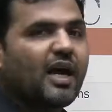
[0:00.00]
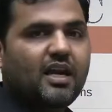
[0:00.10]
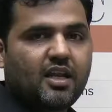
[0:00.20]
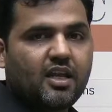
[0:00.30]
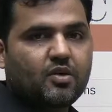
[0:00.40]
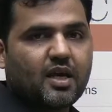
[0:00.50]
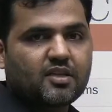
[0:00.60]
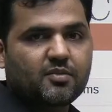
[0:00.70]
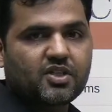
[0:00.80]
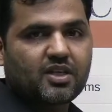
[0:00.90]
might take you
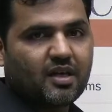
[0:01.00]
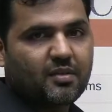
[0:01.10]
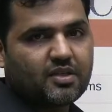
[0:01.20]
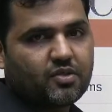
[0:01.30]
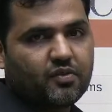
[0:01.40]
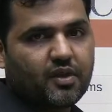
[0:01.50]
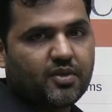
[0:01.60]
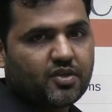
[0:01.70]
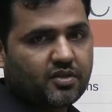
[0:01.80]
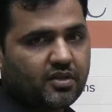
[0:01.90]
as much time as you will
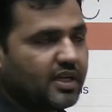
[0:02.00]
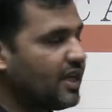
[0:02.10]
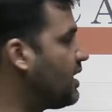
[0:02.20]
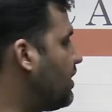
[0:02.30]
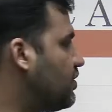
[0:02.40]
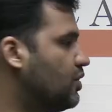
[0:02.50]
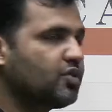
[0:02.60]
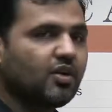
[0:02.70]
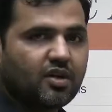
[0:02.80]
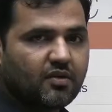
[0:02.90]
be taking to
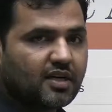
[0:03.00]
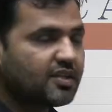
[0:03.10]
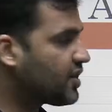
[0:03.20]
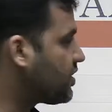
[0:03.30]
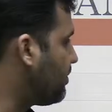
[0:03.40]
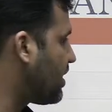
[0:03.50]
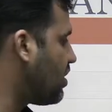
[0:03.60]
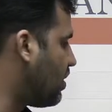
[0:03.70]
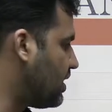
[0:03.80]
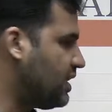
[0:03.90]
solve quant section,
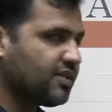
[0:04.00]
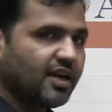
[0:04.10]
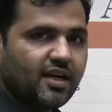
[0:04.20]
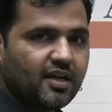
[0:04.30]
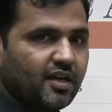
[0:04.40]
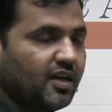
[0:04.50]
but not these, right?